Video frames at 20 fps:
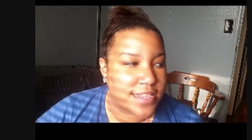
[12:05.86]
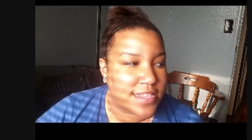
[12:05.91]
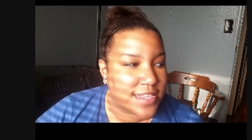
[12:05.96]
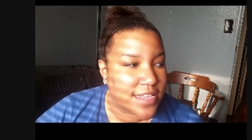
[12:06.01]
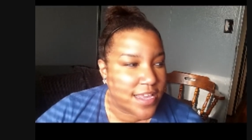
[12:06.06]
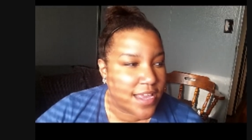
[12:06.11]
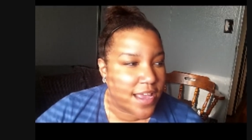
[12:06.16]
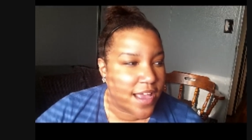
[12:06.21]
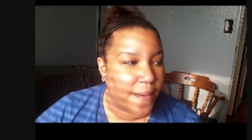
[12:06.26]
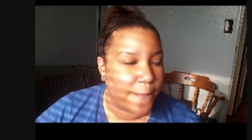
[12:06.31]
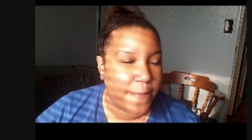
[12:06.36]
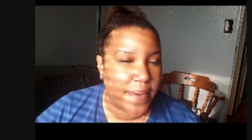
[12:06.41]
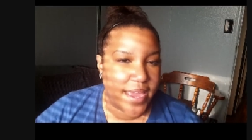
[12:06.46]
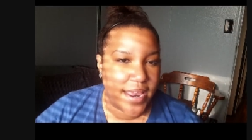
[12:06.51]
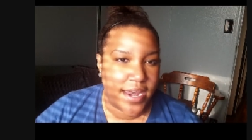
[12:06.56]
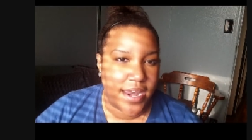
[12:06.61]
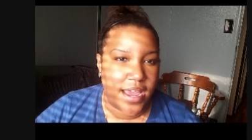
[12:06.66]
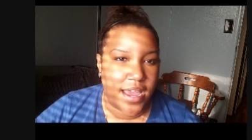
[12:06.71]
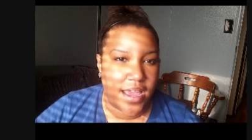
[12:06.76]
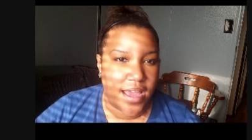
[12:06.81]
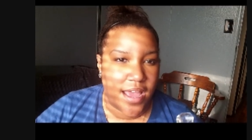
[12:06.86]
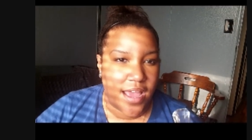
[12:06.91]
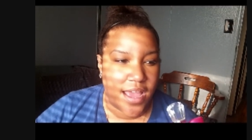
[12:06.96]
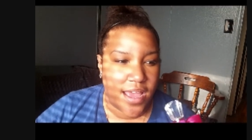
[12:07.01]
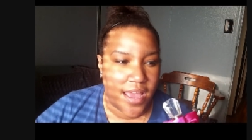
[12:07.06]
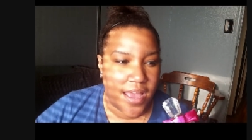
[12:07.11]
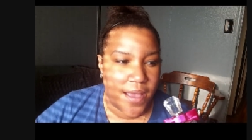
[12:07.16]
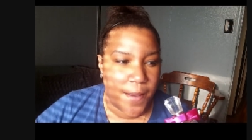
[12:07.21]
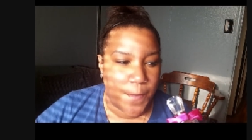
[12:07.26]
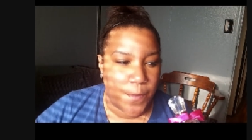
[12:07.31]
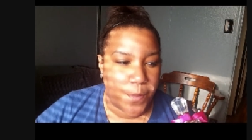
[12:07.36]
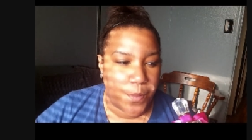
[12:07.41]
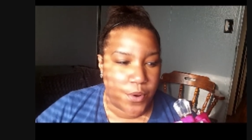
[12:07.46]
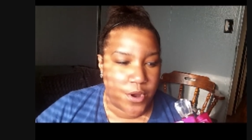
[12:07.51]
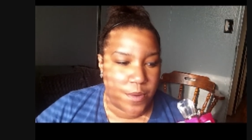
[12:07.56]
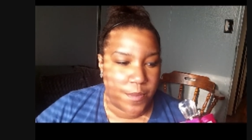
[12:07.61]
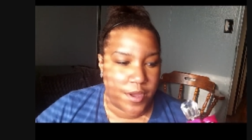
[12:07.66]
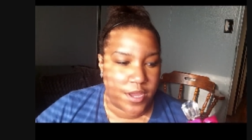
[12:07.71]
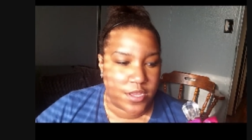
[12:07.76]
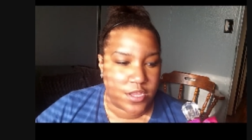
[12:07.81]
it's been
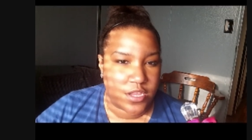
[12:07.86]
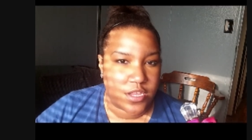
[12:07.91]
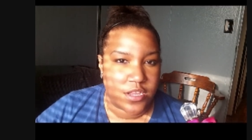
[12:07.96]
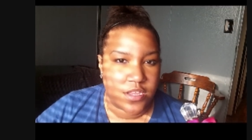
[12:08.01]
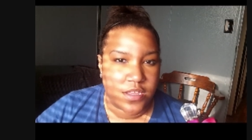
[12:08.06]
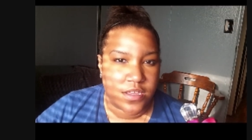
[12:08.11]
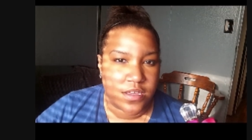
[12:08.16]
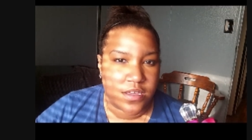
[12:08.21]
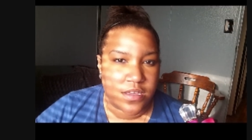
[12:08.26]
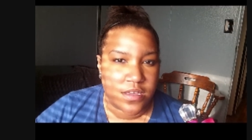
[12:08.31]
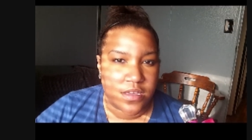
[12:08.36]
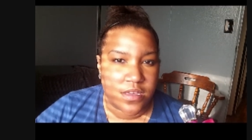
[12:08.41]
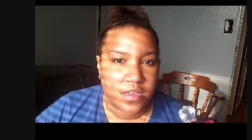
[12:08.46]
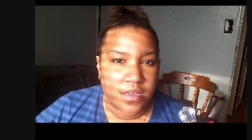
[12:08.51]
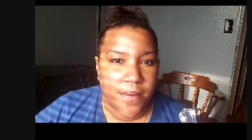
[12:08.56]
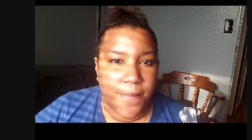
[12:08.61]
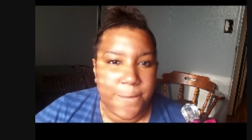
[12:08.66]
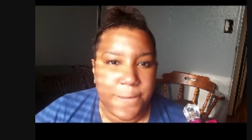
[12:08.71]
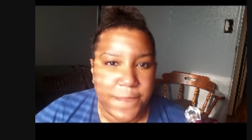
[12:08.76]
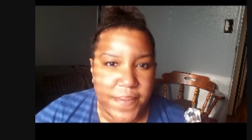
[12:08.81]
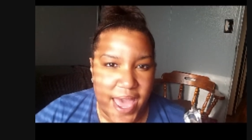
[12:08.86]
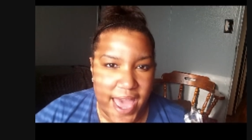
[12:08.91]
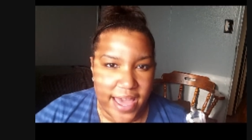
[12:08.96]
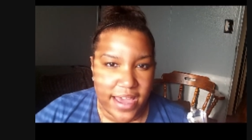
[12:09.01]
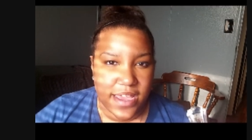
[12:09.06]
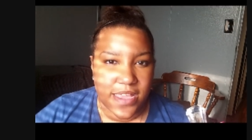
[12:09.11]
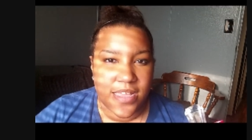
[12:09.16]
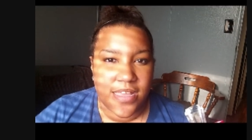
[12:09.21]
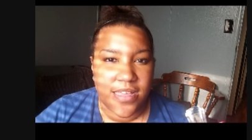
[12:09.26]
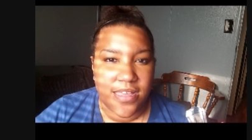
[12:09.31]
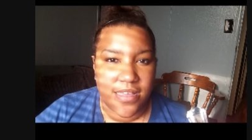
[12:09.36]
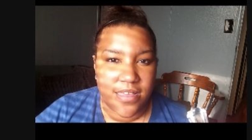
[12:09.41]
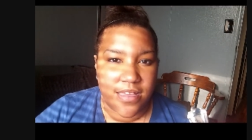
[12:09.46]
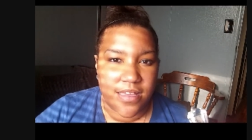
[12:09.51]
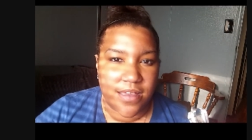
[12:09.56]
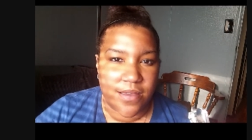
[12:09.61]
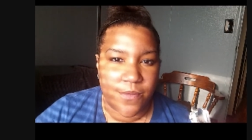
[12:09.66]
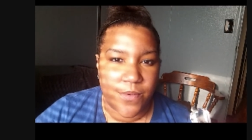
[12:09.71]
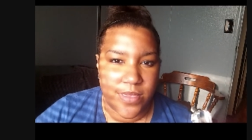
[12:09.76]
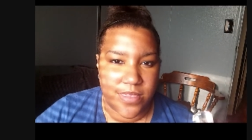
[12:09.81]
pretty much back
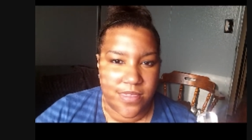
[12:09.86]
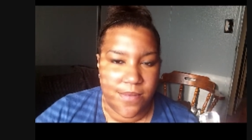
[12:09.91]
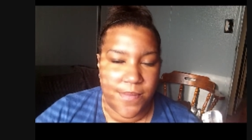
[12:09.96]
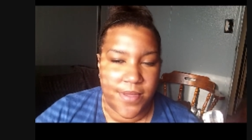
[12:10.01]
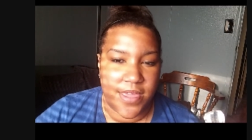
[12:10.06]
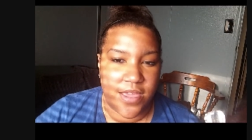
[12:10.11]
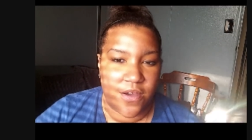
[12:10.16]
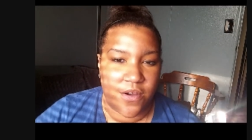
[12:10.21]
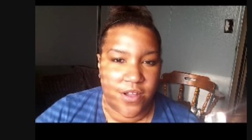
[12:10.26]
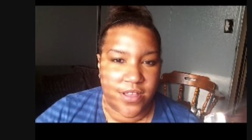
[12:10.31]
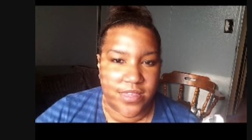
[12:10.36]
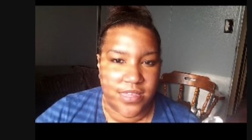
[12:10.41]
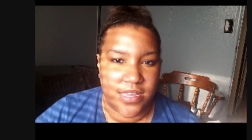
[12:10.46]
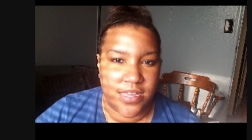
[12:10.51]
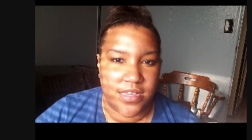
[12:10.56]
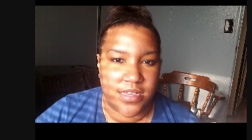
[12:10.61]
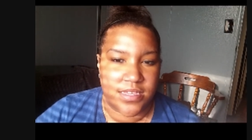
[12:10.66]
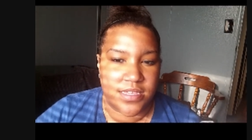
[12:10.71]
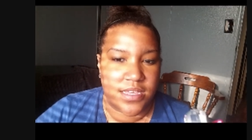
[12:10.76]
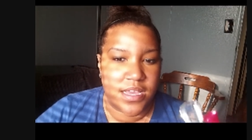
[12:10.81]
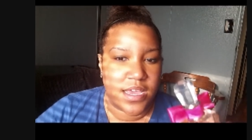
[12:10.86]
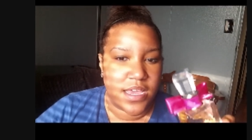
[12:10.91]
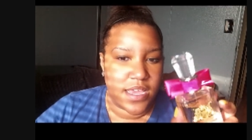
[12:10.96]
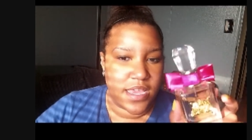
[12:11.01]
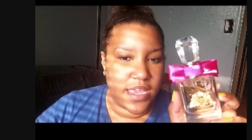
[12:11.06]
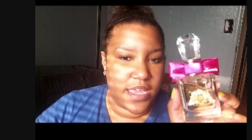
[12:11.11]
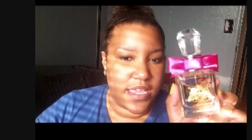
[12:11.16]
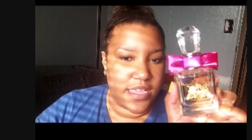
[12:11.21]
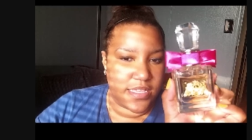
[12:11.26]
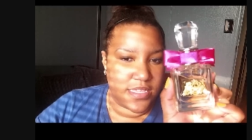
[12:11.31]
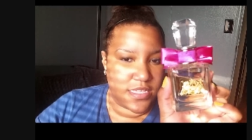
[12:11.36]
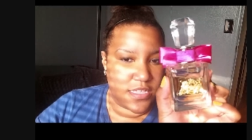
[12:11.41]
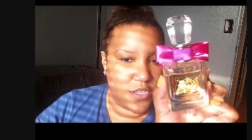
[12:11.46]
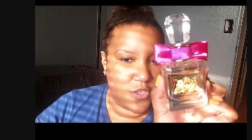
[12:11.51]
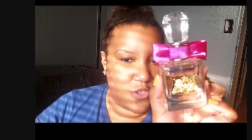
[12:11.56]
with me on this, is